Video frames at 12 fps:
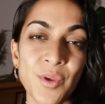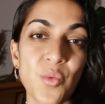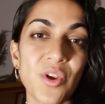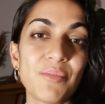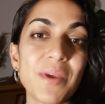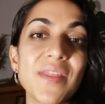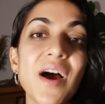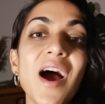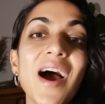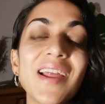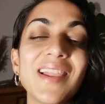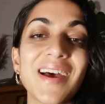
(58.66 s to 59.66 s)
What have been the
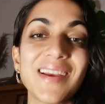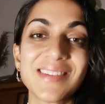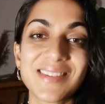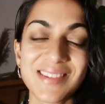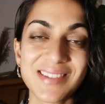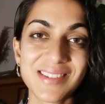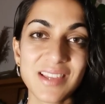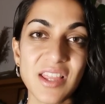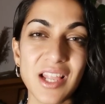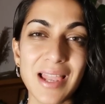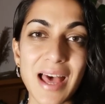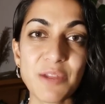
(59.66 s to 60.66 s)
highlights and the
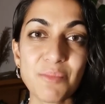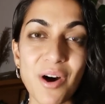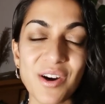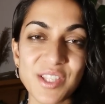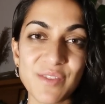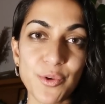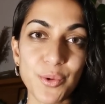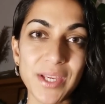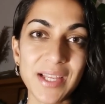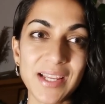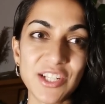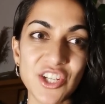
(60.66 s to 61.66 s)
landmarks of your
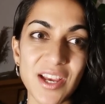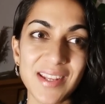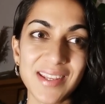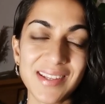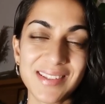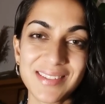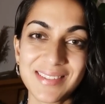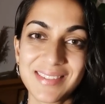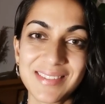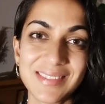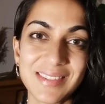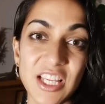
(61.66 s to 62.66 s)
healing journey?
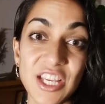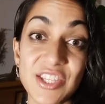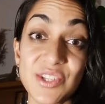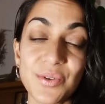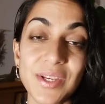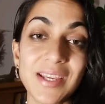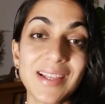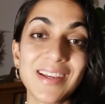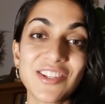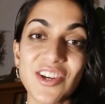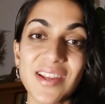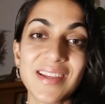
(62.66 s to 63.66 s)
Is your healing
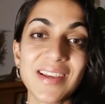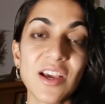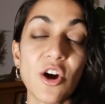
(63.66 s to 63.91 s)
journey